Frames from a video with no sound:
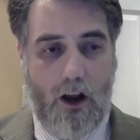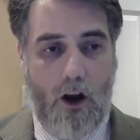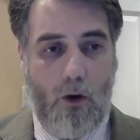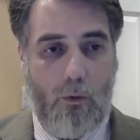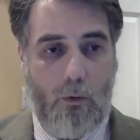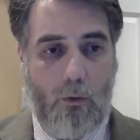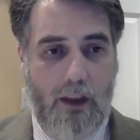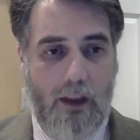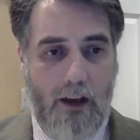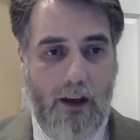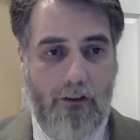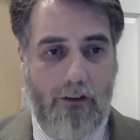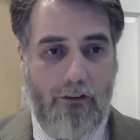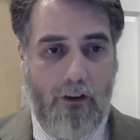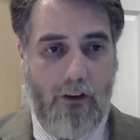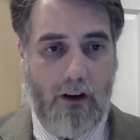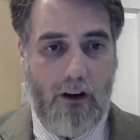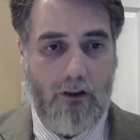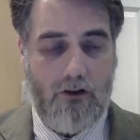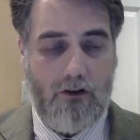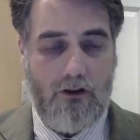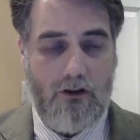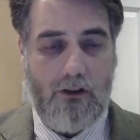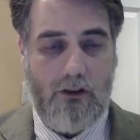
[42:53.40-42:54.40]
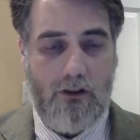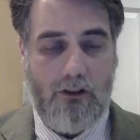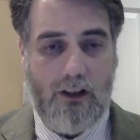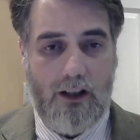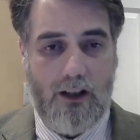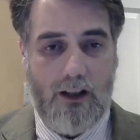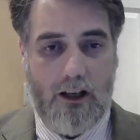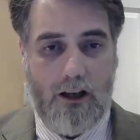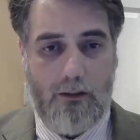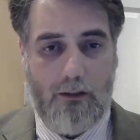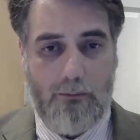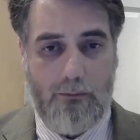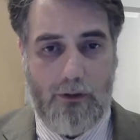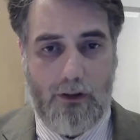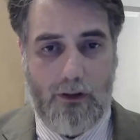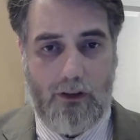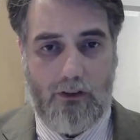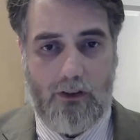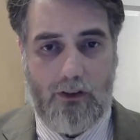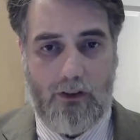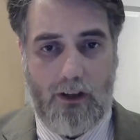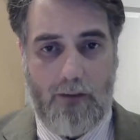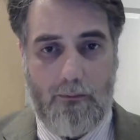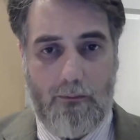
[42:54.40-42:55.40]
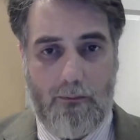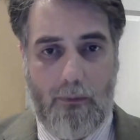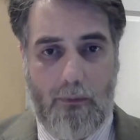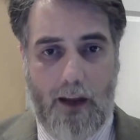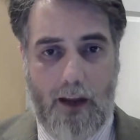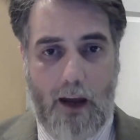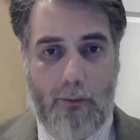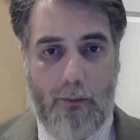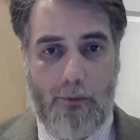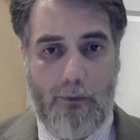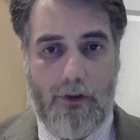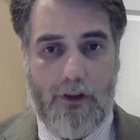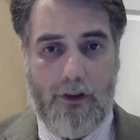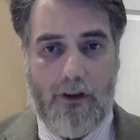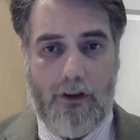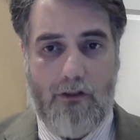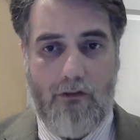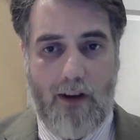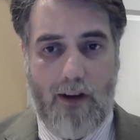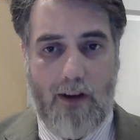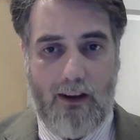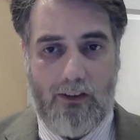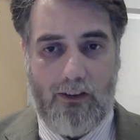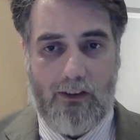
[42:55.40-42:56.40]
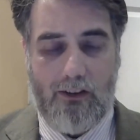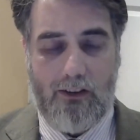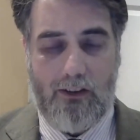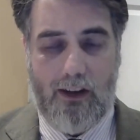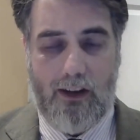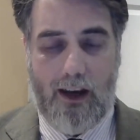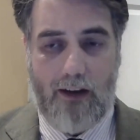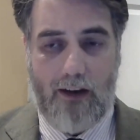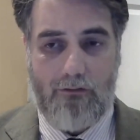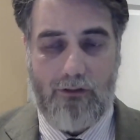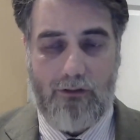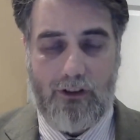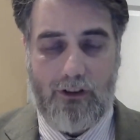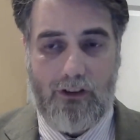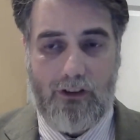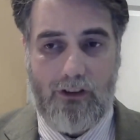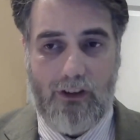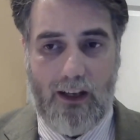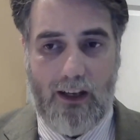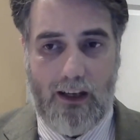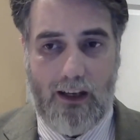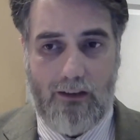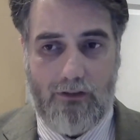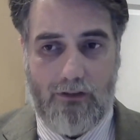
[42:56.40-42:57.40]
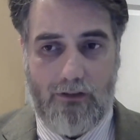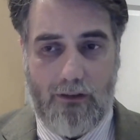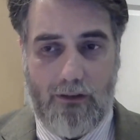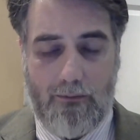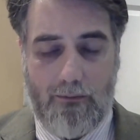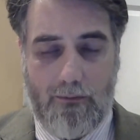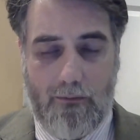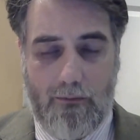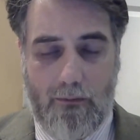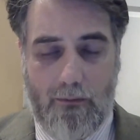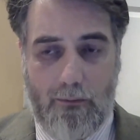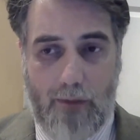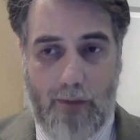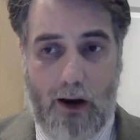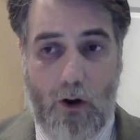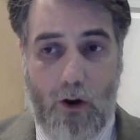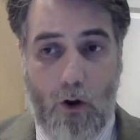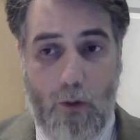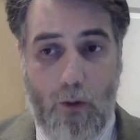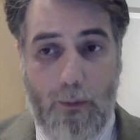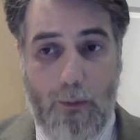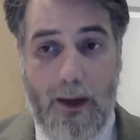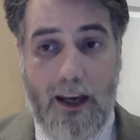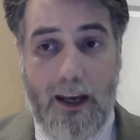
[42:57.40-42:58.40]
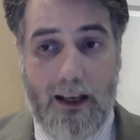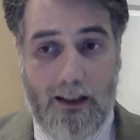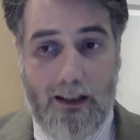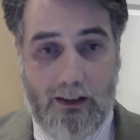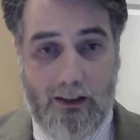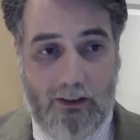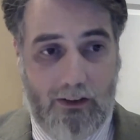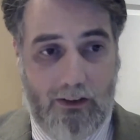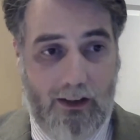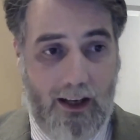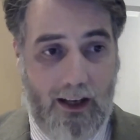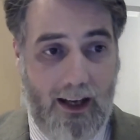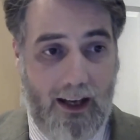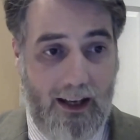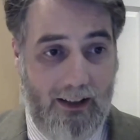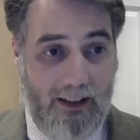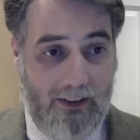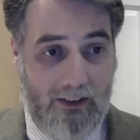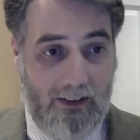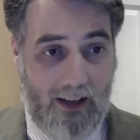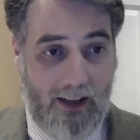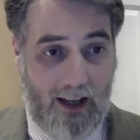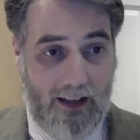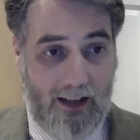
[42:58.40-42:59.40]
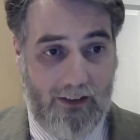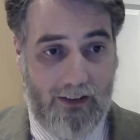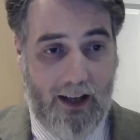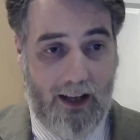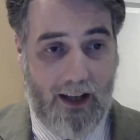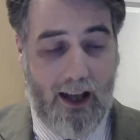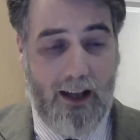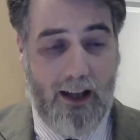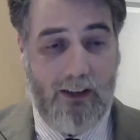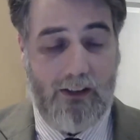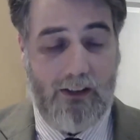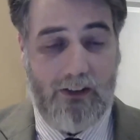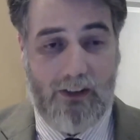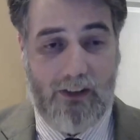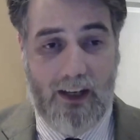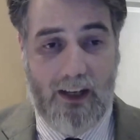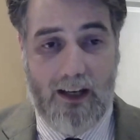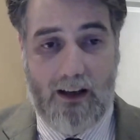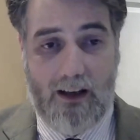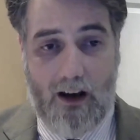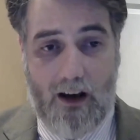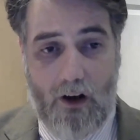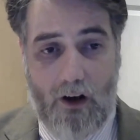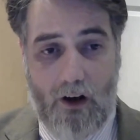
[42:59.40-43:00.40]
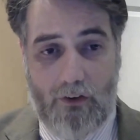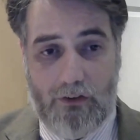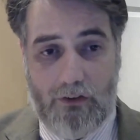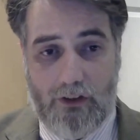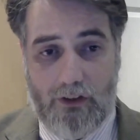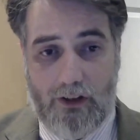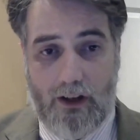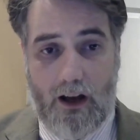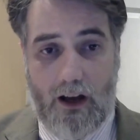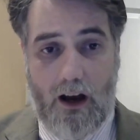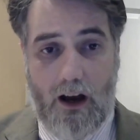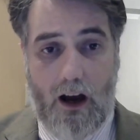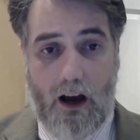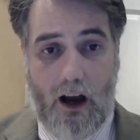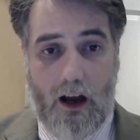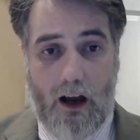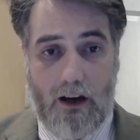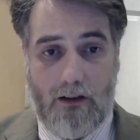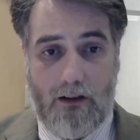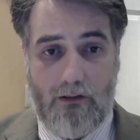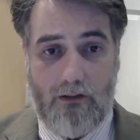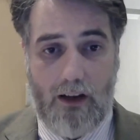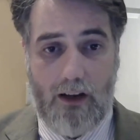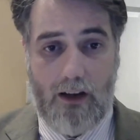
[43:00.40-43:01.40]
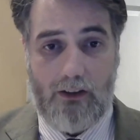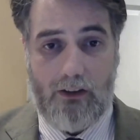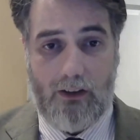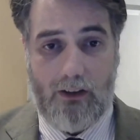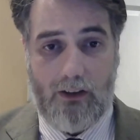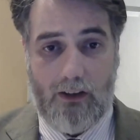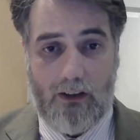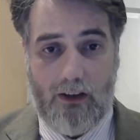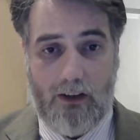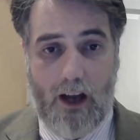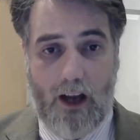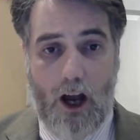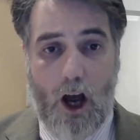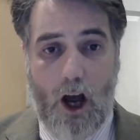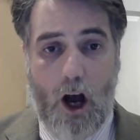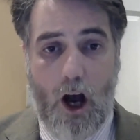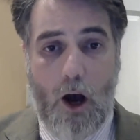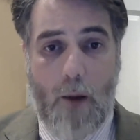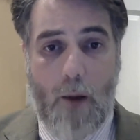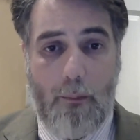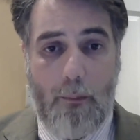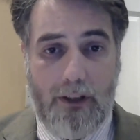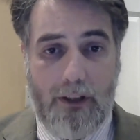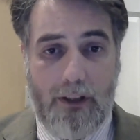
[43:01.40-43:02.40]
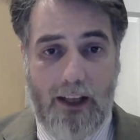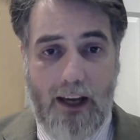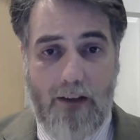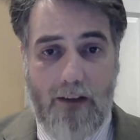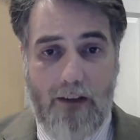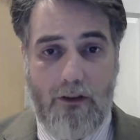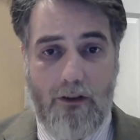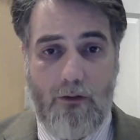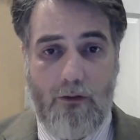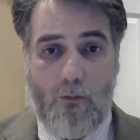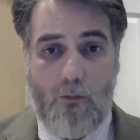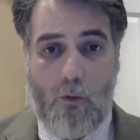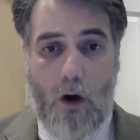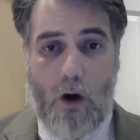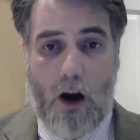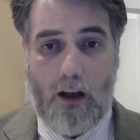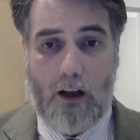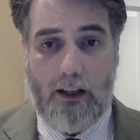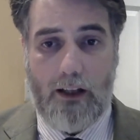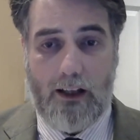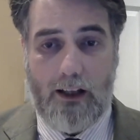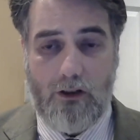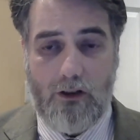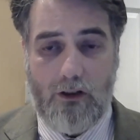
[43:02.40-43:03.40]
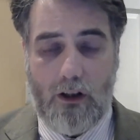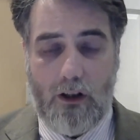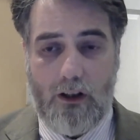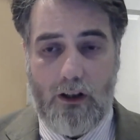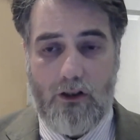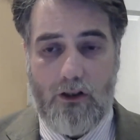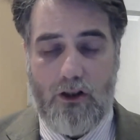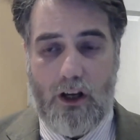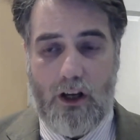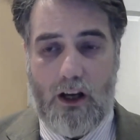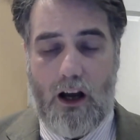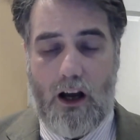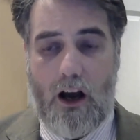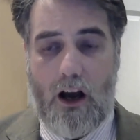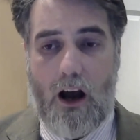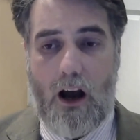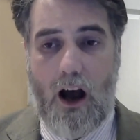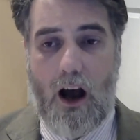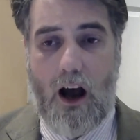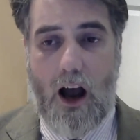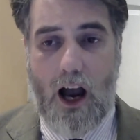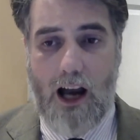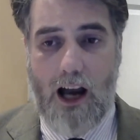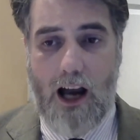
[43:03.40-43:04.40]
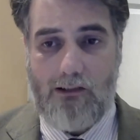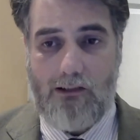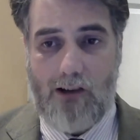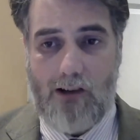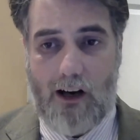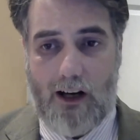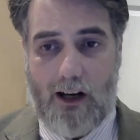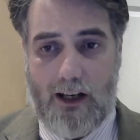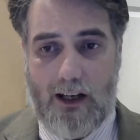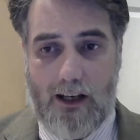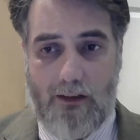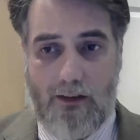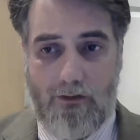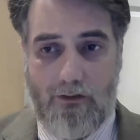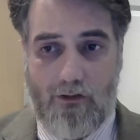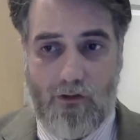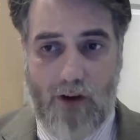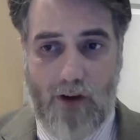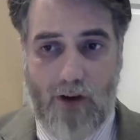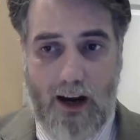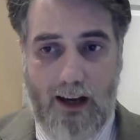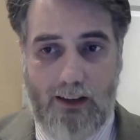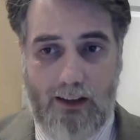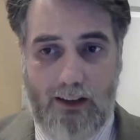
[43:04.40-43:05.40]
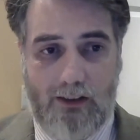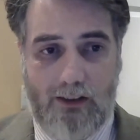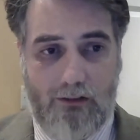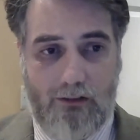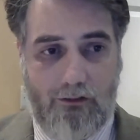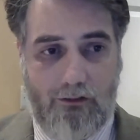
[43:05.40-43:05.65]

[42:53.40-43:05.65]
with their functions in the community, and with the graces they have received. By all means, he says, seek after the higher graces. But even while acknowledging a hierarchy of grace and